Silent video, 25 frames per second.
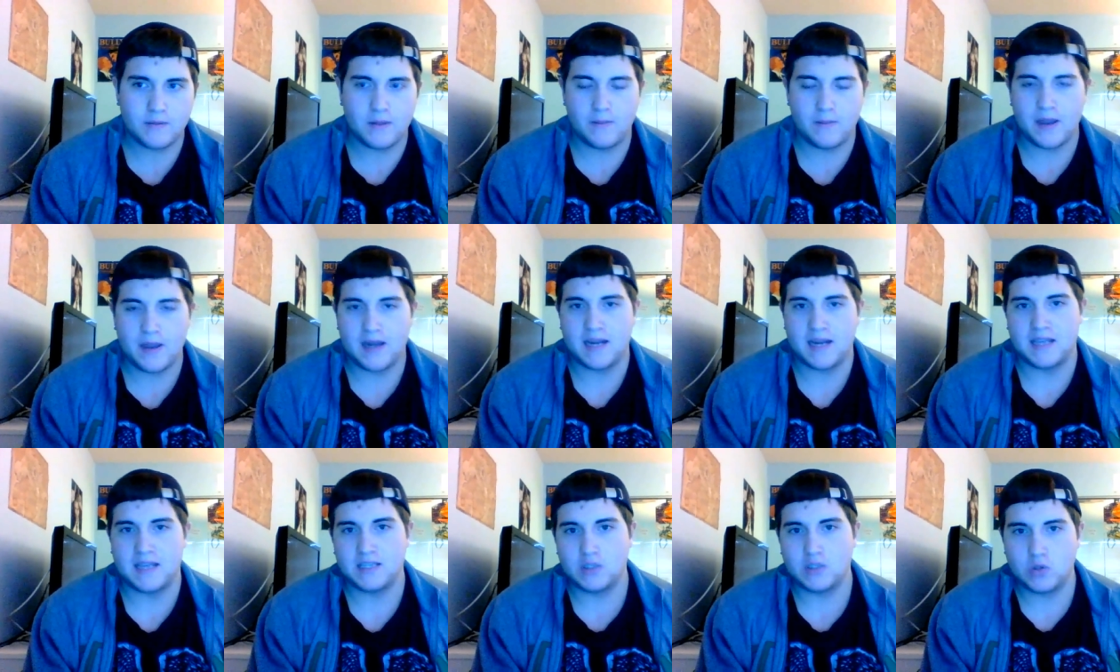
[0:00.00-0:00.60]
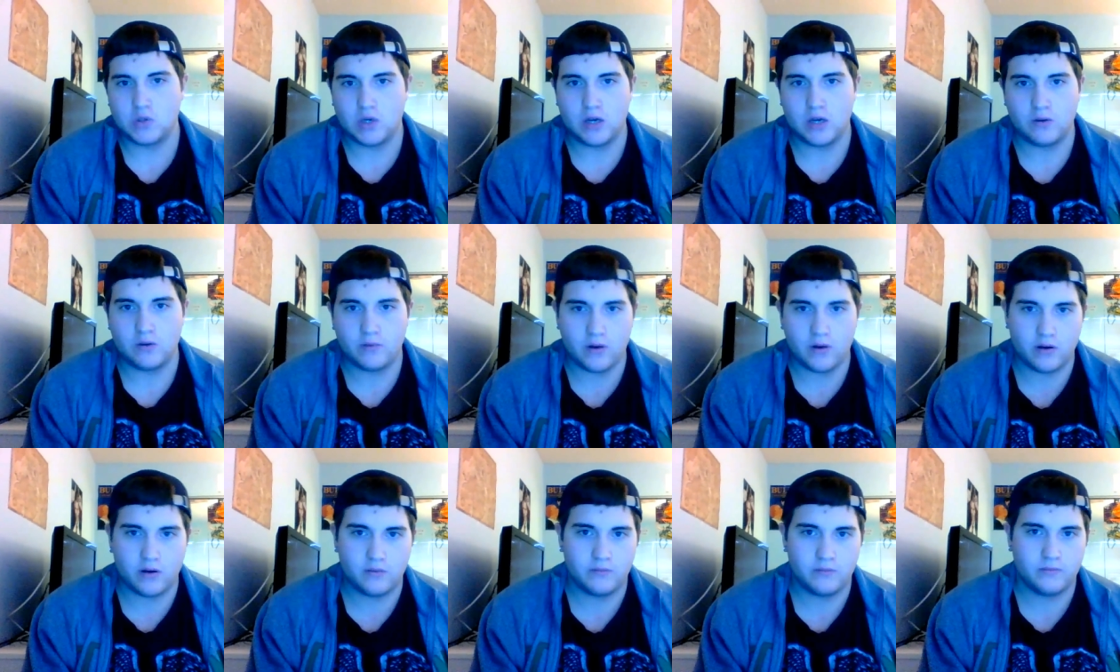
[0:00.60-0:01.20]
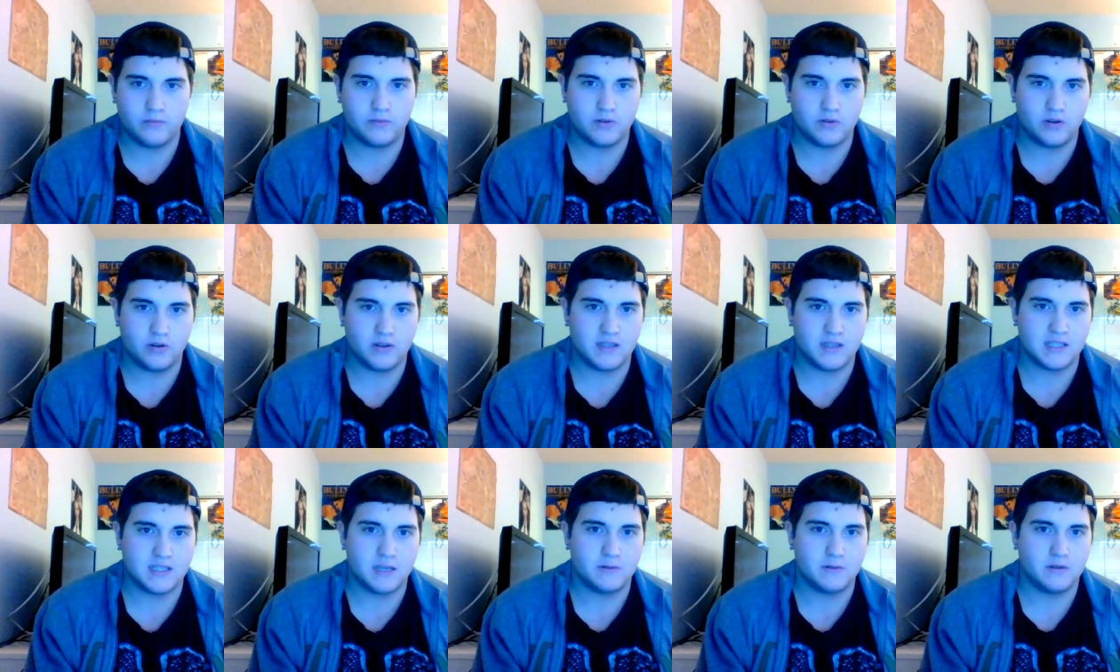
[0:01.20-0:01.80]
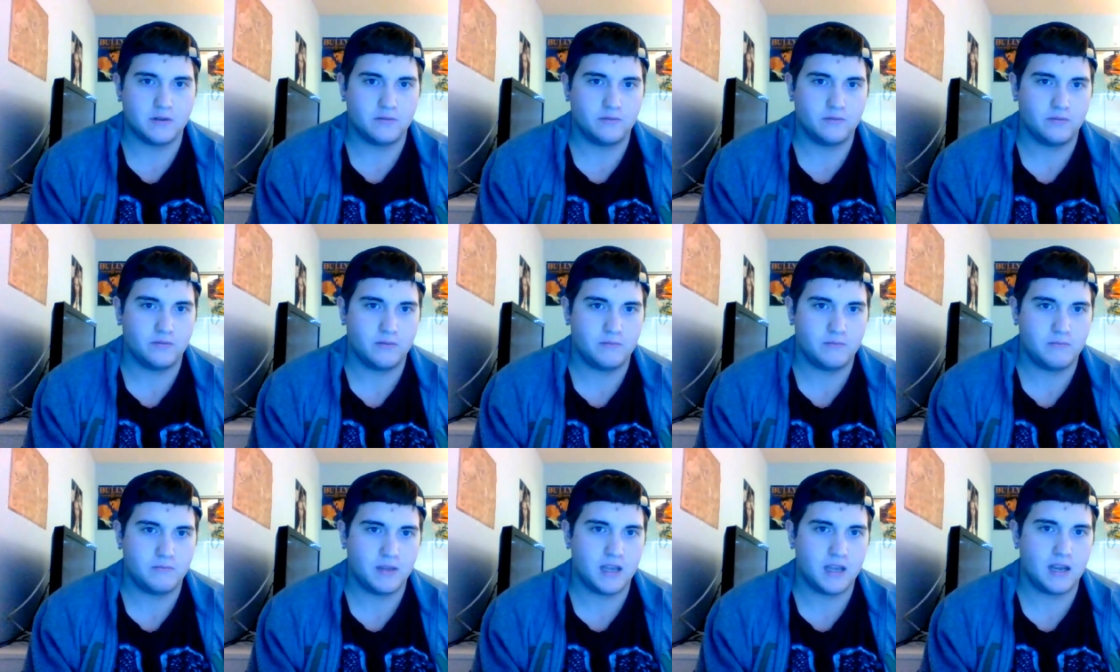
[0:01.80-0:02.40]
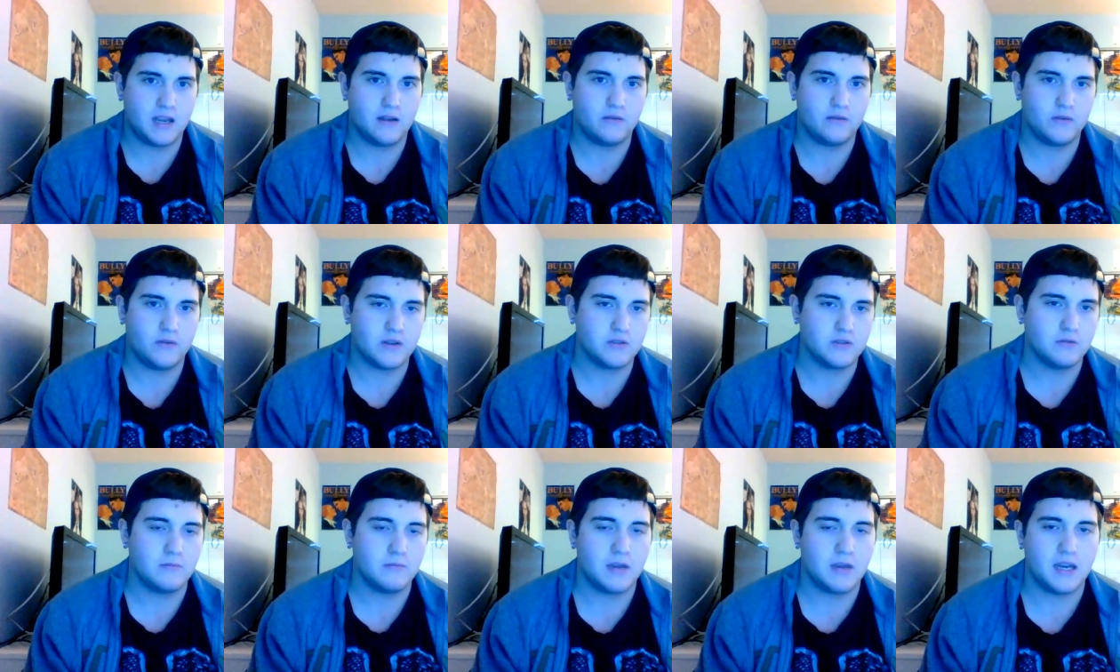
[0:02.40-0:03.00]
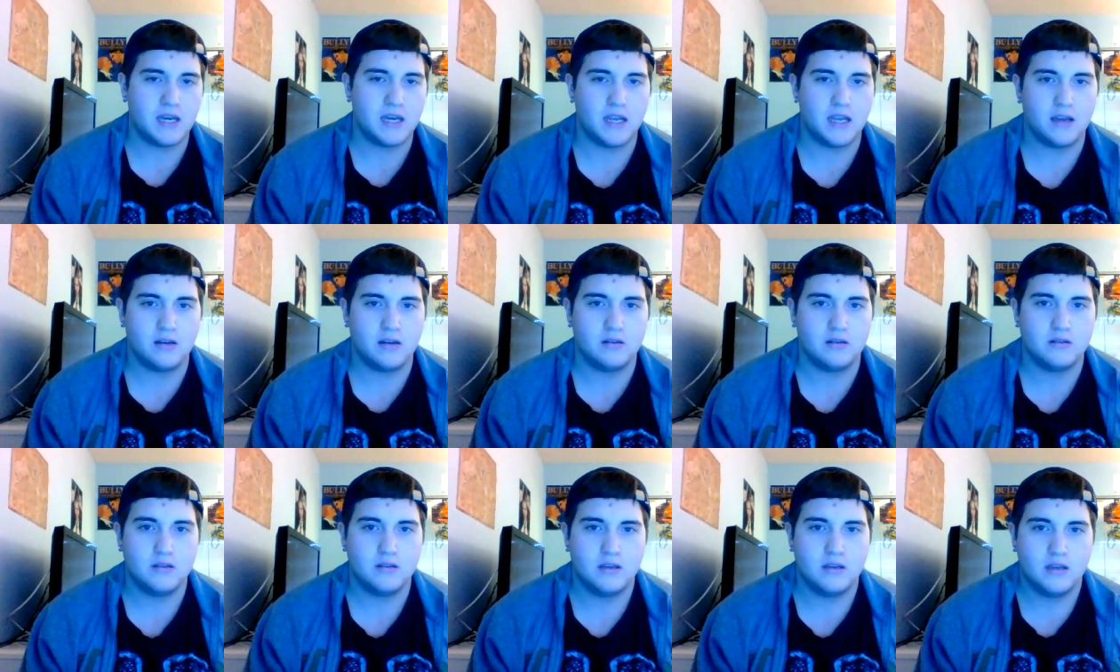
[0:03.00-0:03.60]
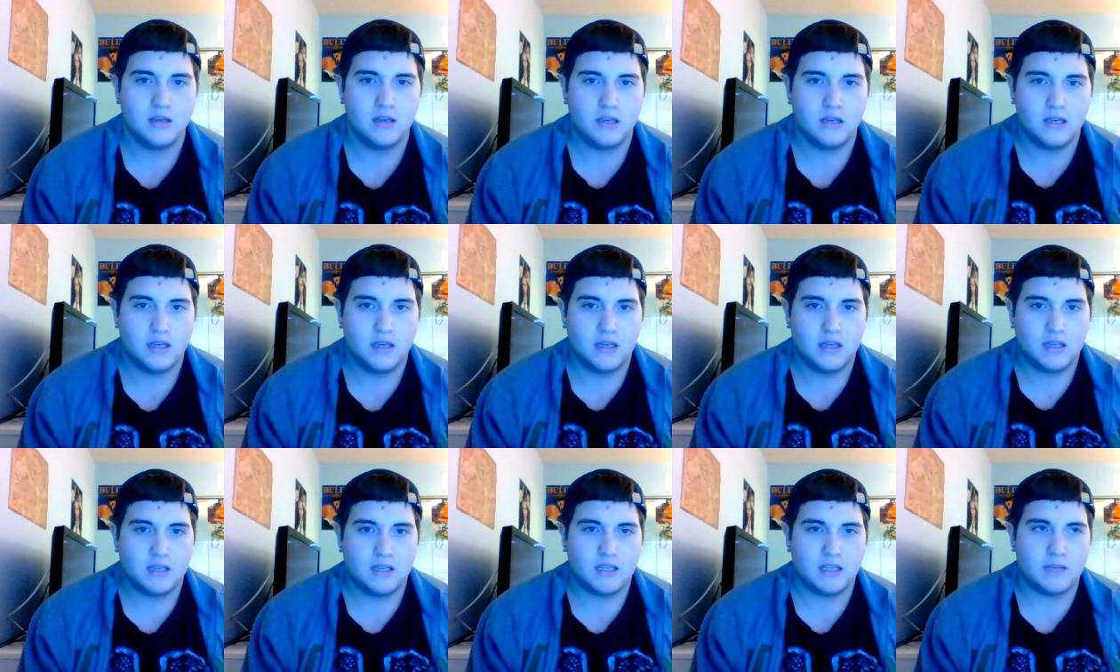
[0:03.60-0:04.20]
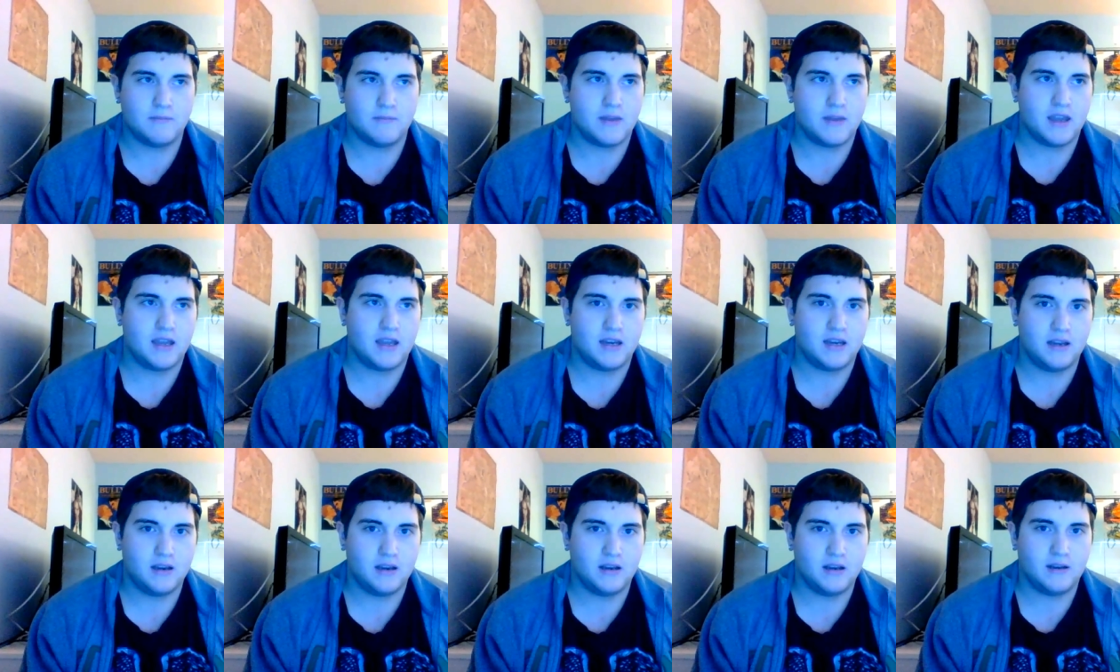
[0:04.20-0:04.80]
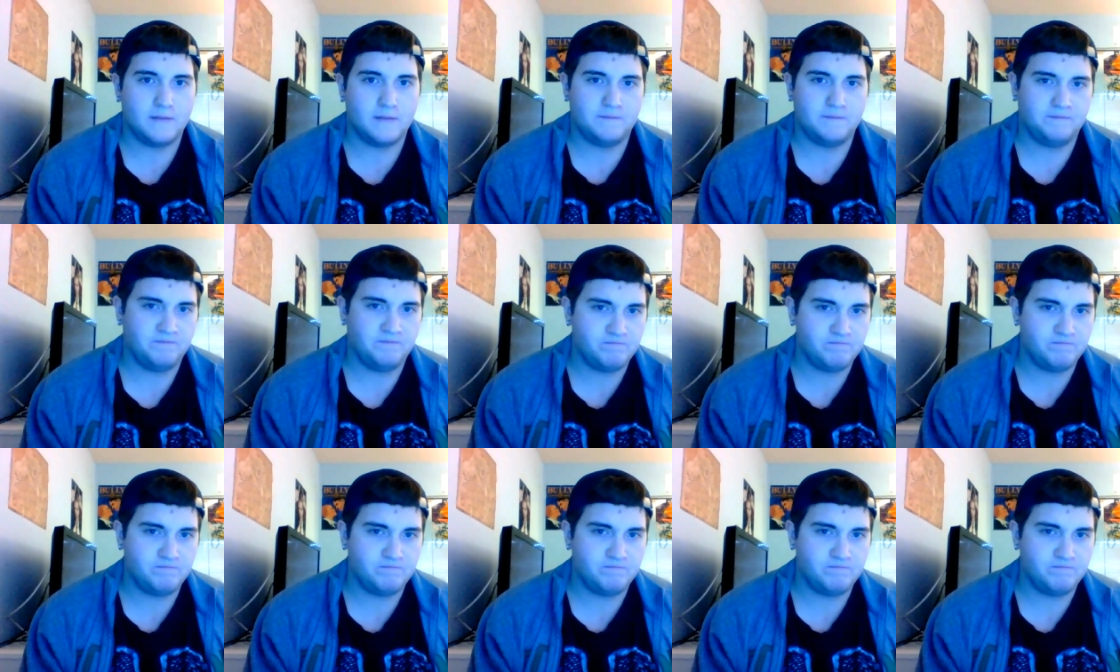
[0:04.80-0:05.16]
He made history in around during the times of beginning of WrestleMania. He made uh,